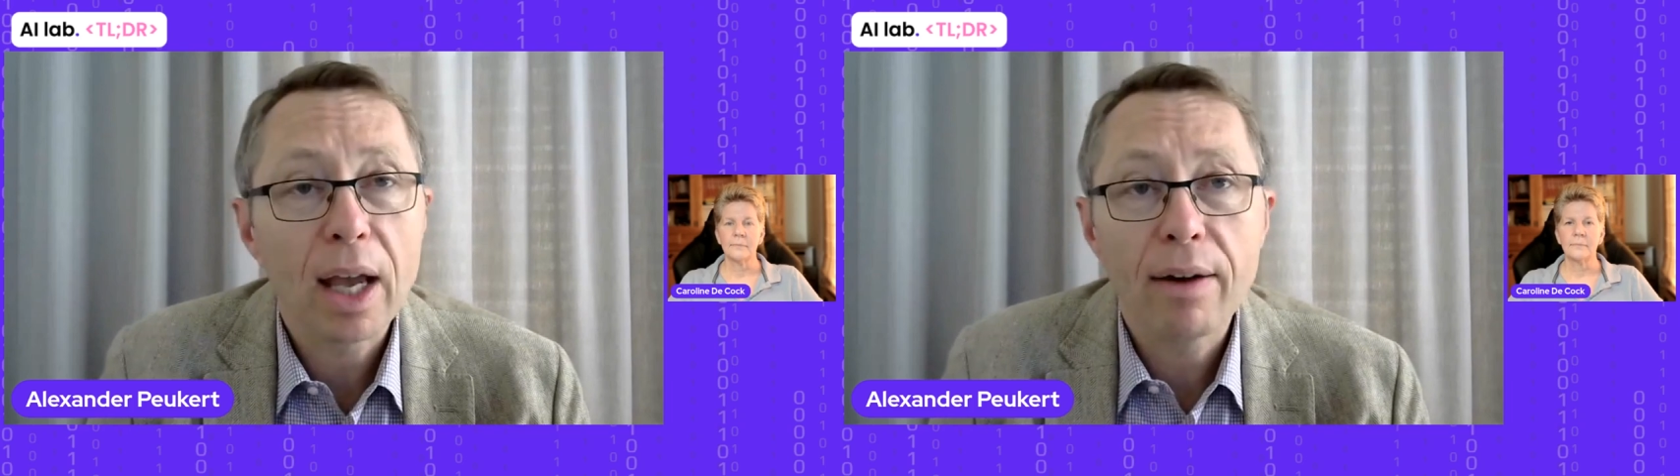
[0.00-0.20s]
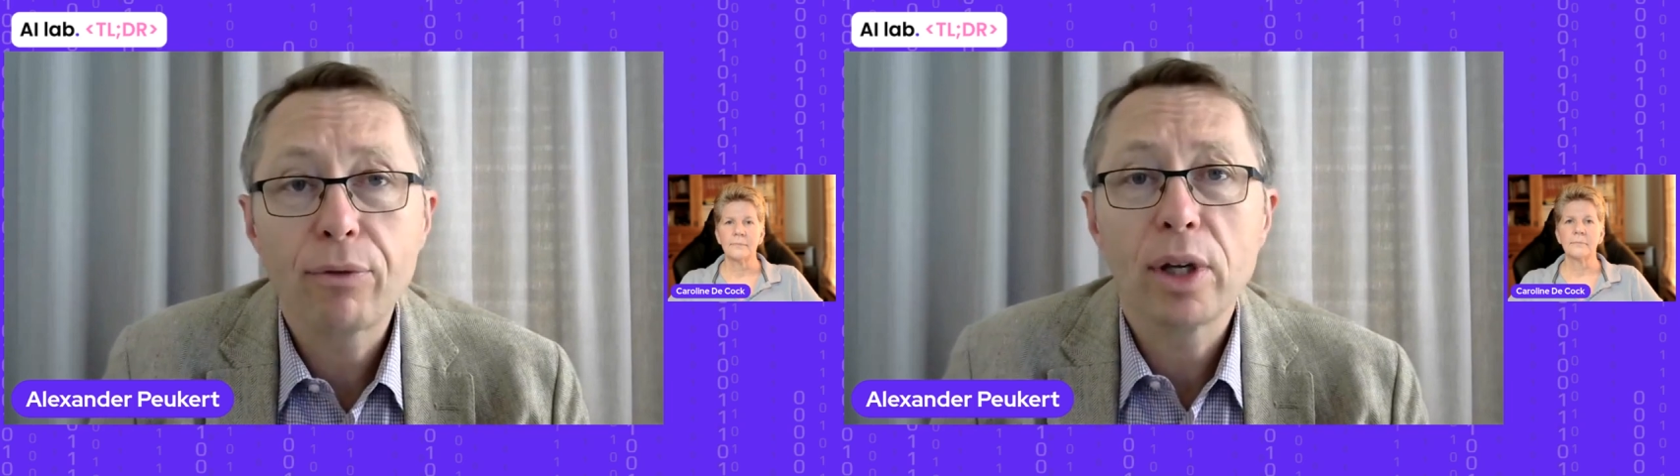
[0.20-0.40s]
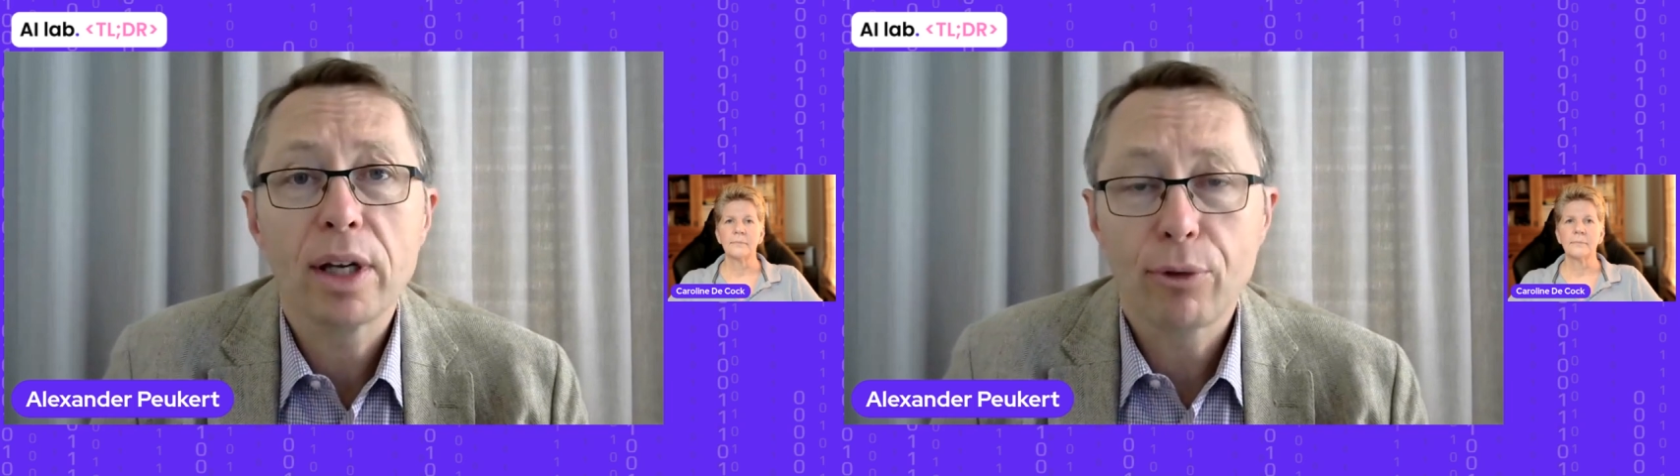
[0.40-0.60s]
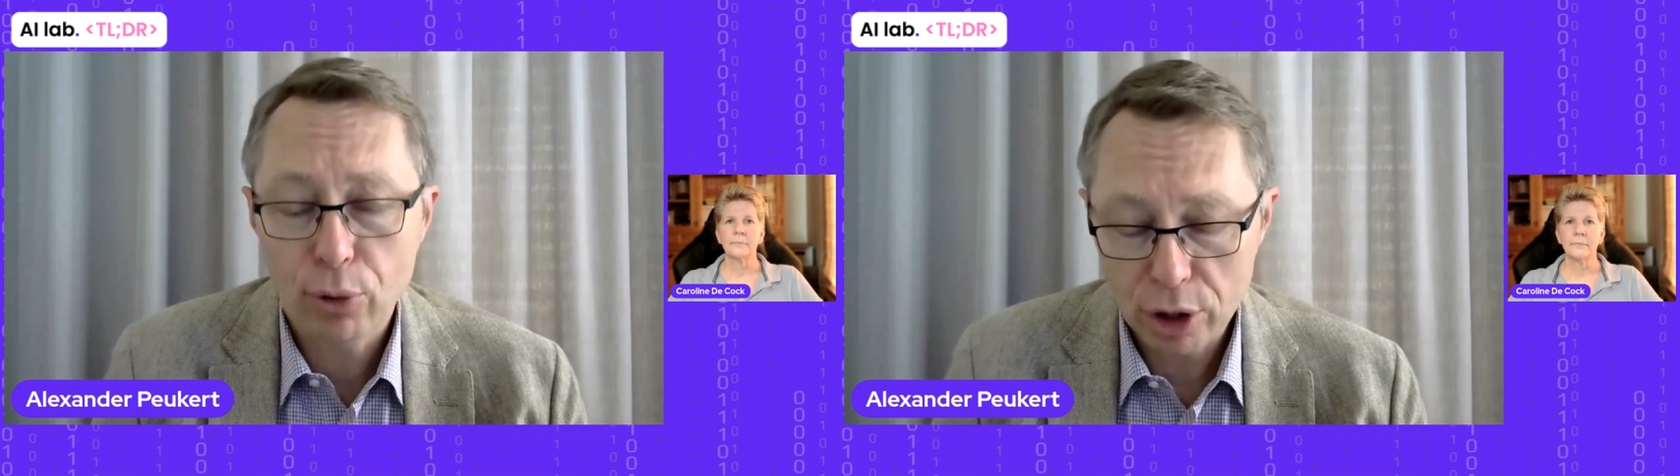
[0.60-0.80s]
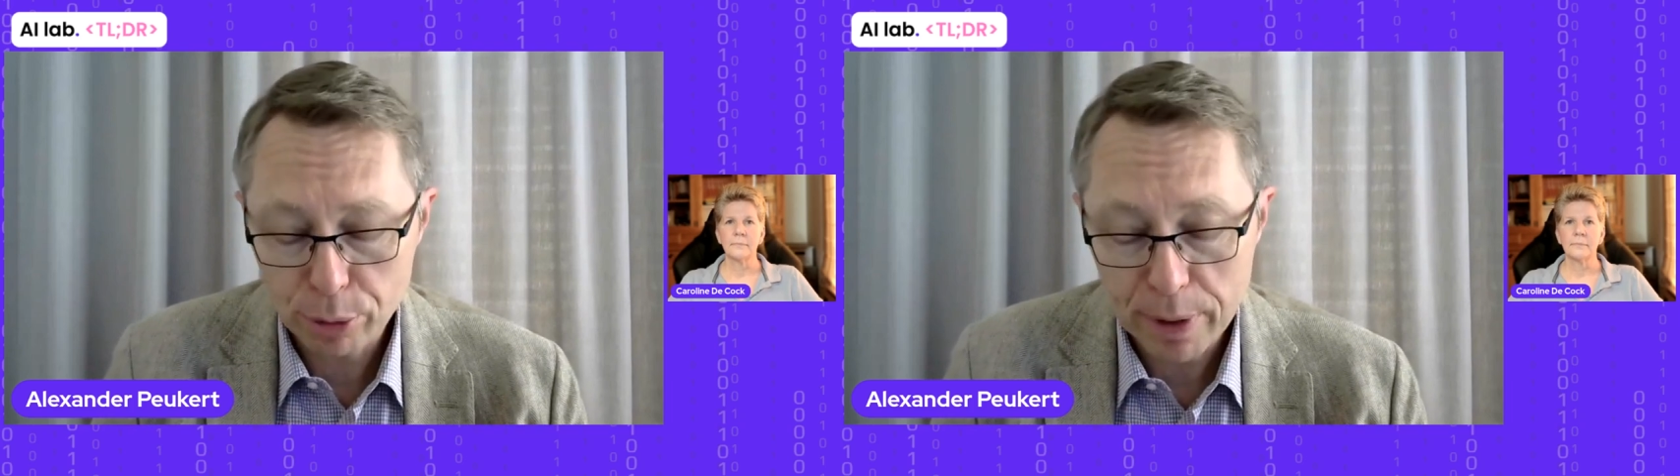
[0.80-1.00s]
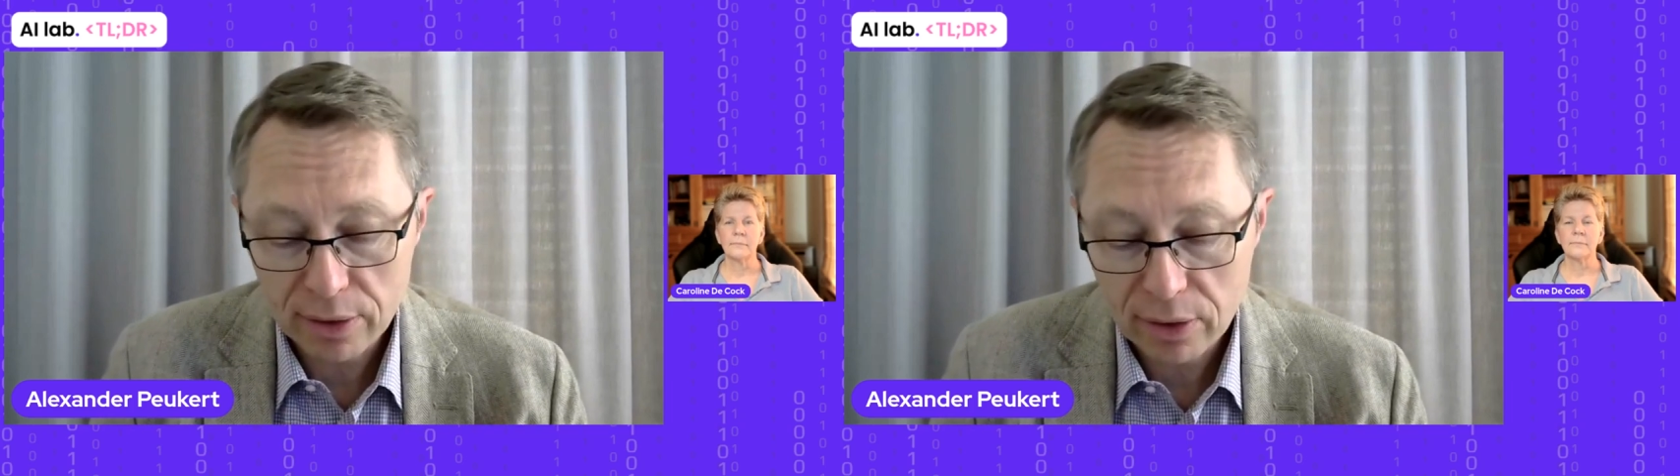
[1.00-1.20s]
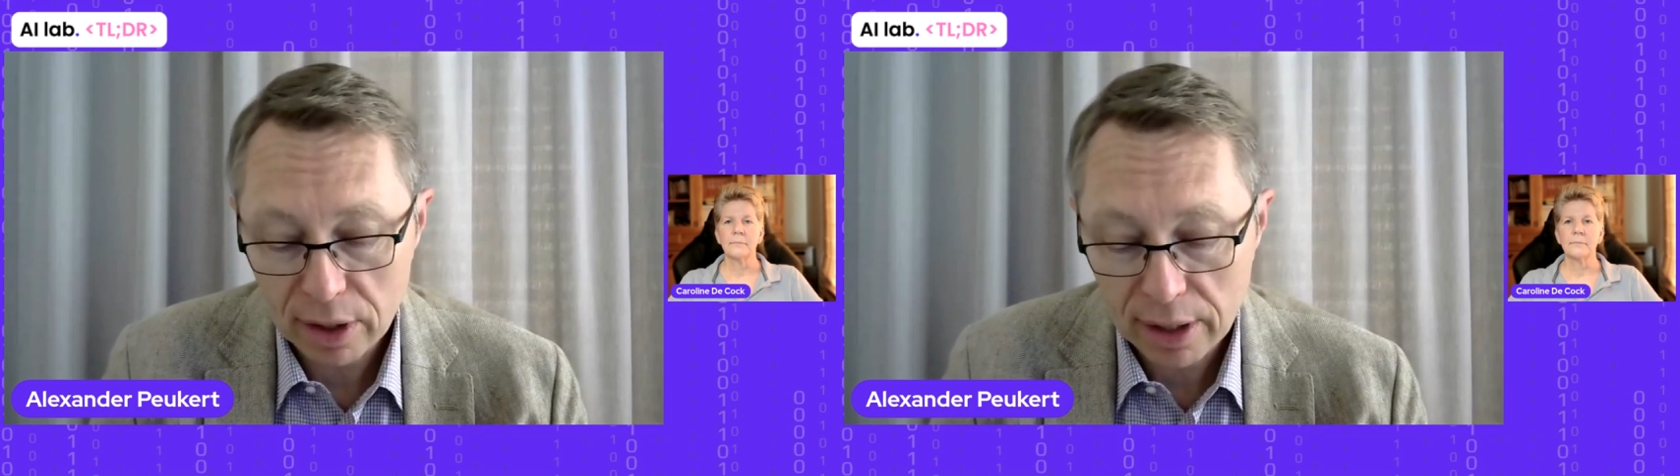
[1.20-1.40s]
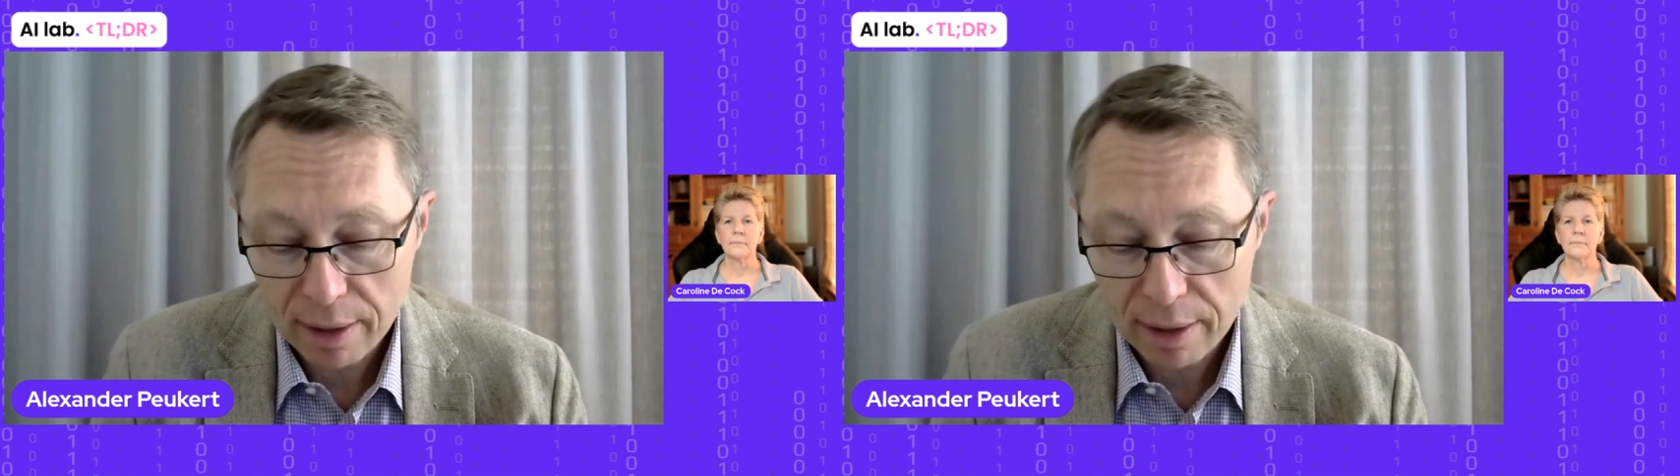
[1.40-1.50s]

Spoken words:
Every infringement